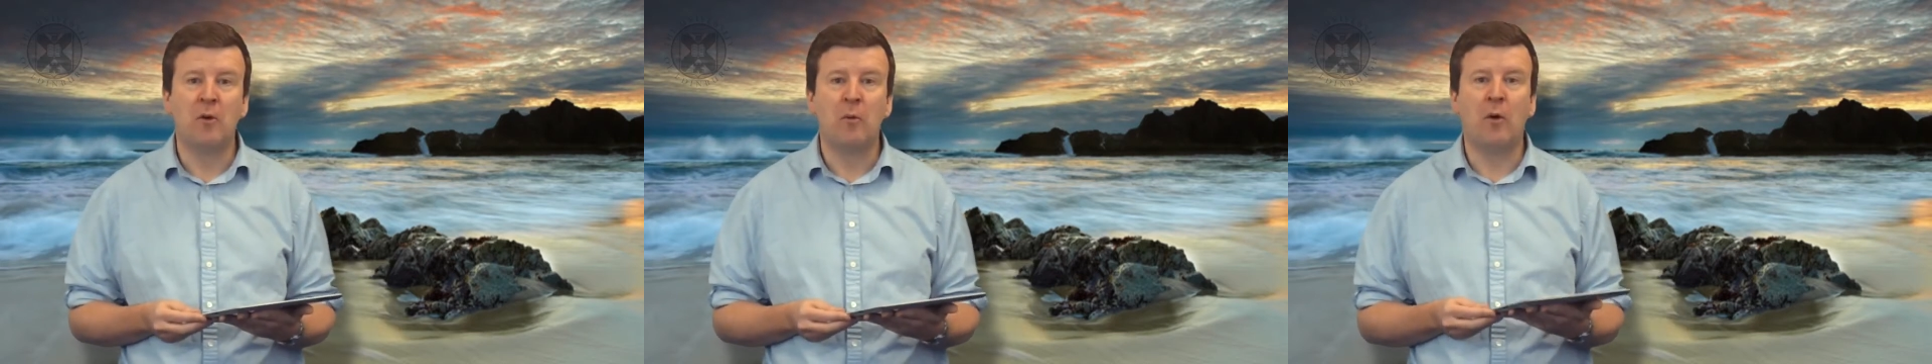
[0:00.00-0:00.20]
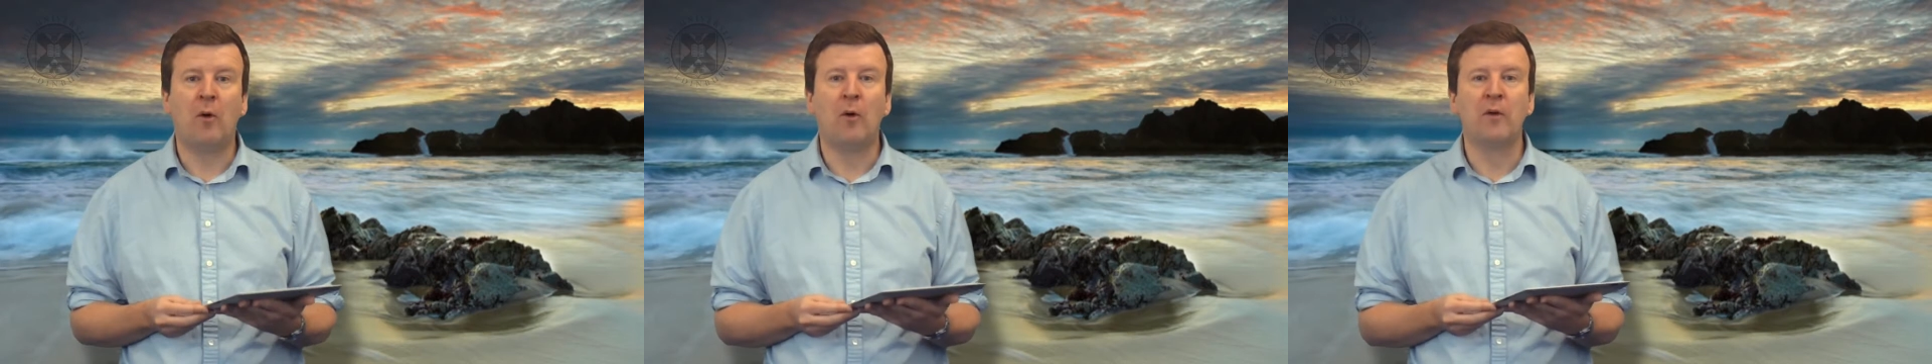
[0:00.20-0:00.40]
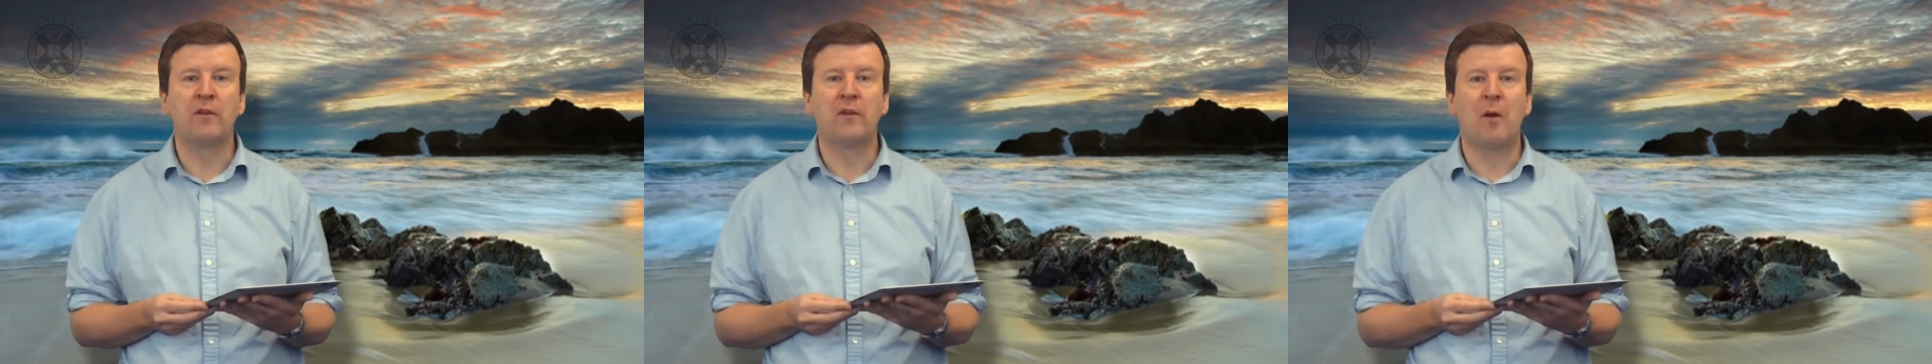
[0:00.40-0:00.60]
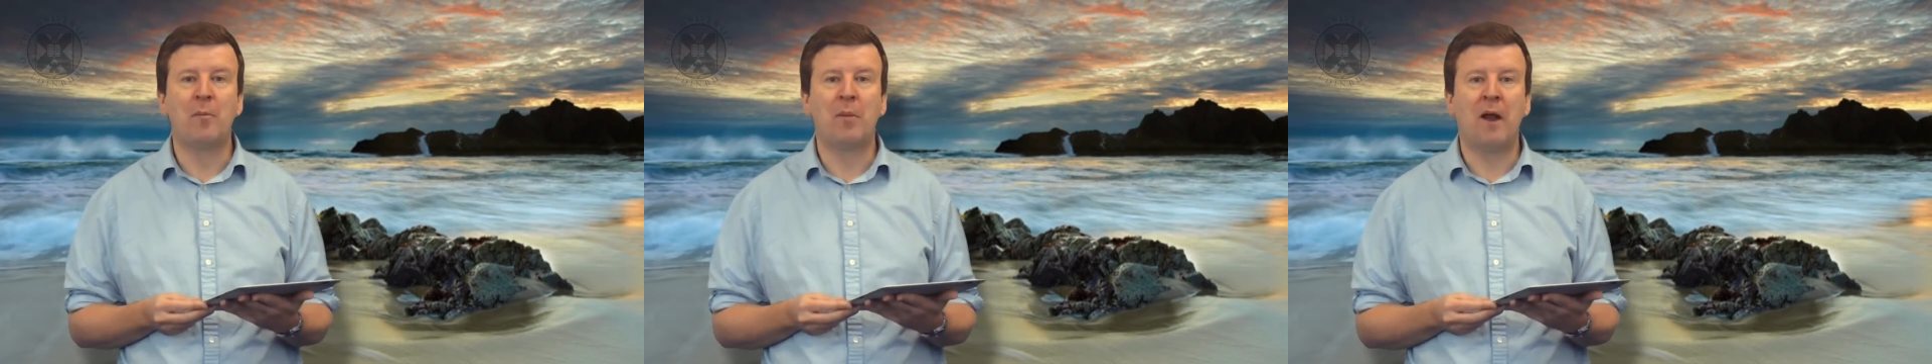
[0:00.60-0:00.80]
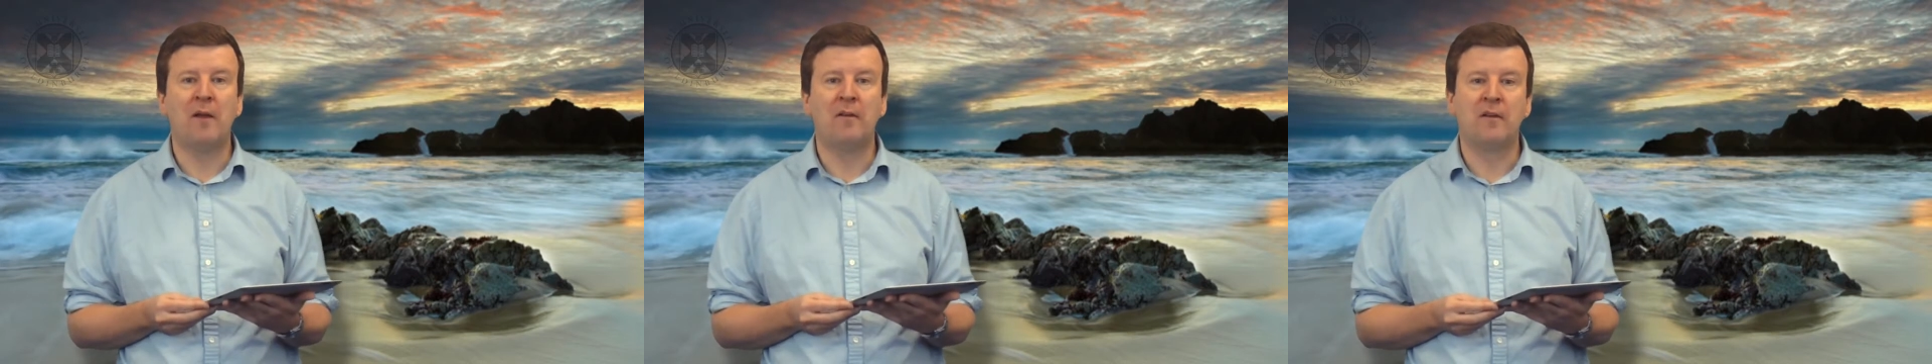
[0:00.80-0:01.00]
were also
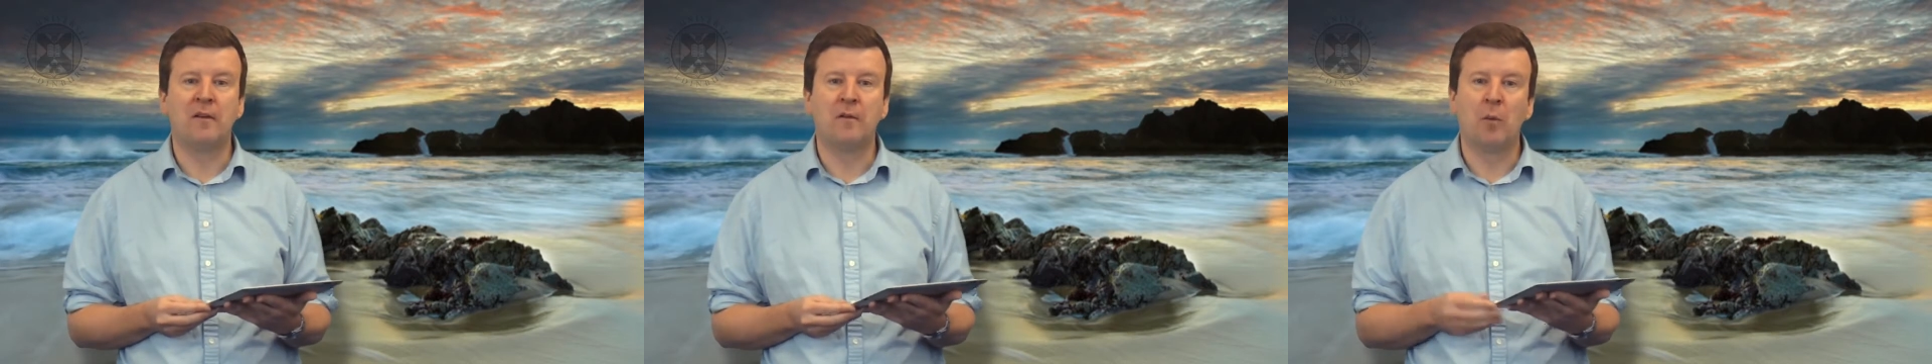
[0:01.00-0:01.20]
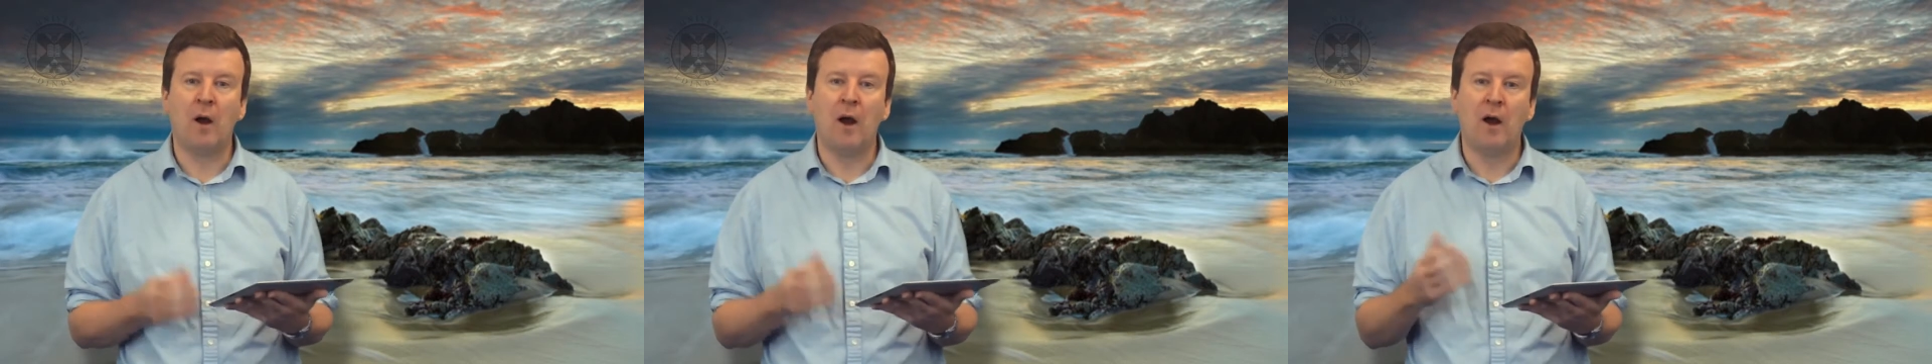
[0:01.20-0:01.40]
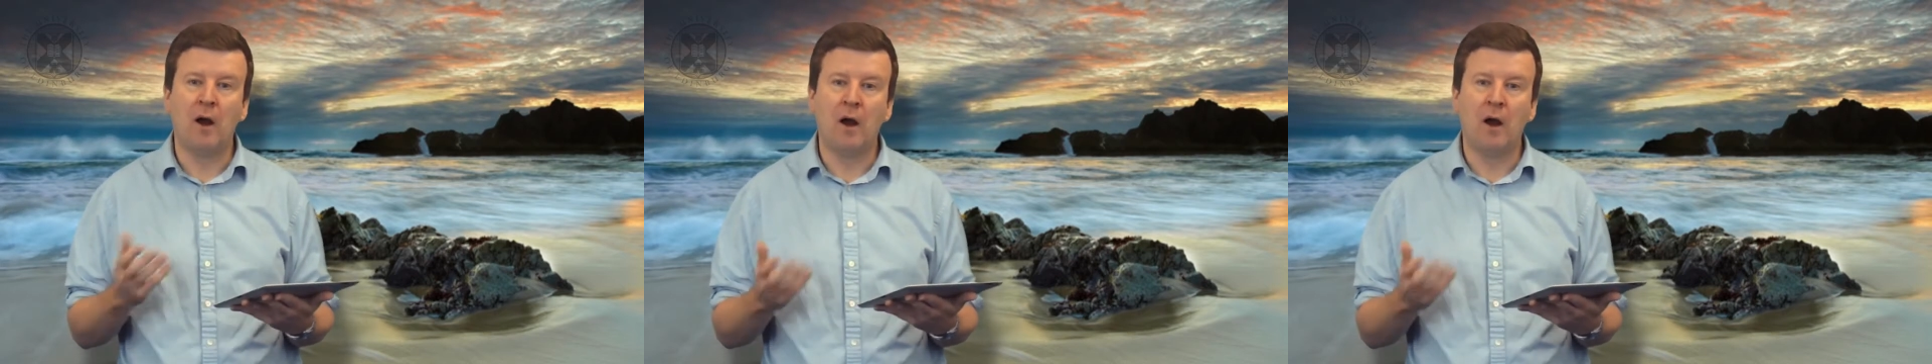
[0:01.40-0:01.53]
places where